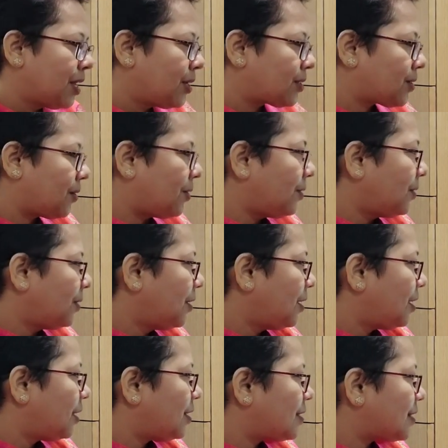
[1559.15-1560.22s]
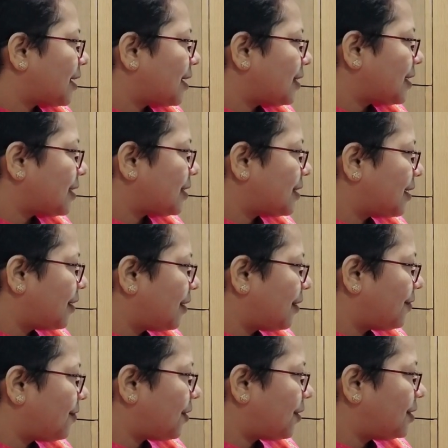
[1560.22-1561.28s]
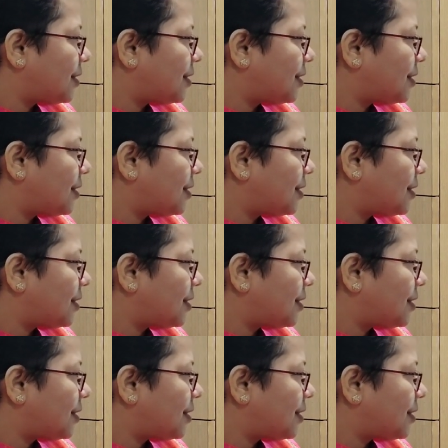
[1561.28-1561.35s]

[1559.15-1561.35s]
So the sentence here, for